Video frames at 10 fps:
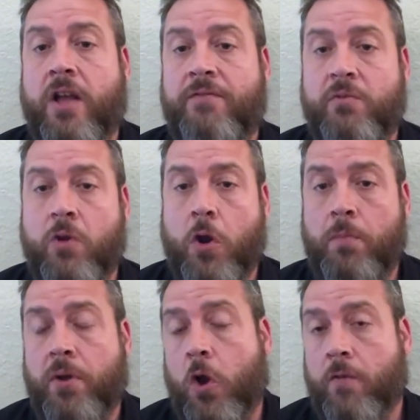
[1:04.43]
of the
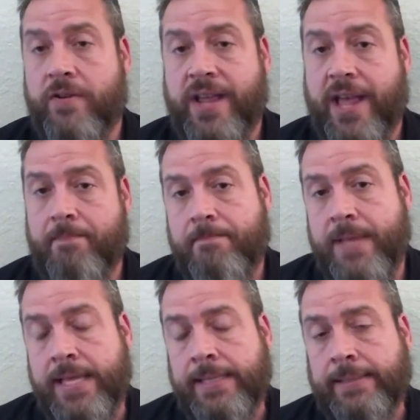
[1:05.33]
rope over time.
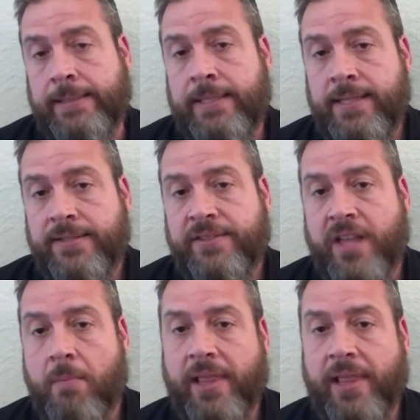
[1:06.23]
Some